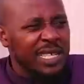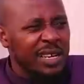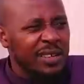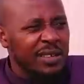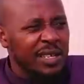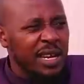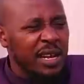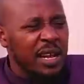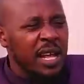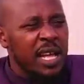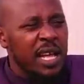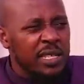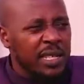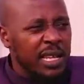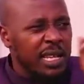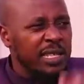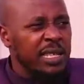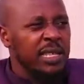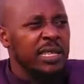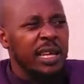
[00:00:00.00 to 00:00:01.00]
the child enough,
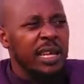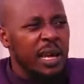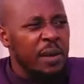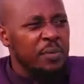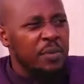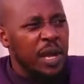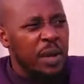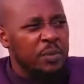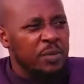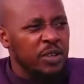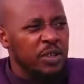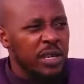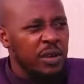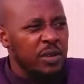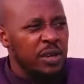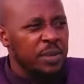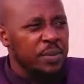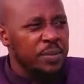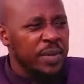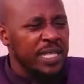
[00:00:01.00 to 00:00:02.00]
so that I'm not
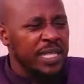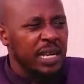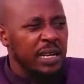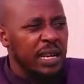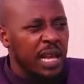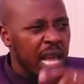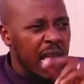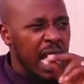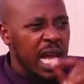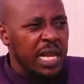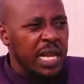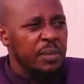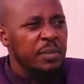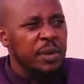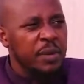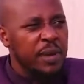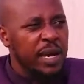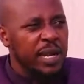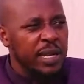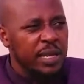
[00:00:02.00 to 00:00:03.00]
away with my child, and
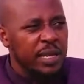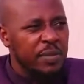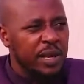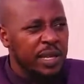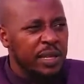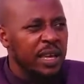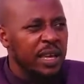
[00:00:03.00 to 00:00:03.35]
let me marry the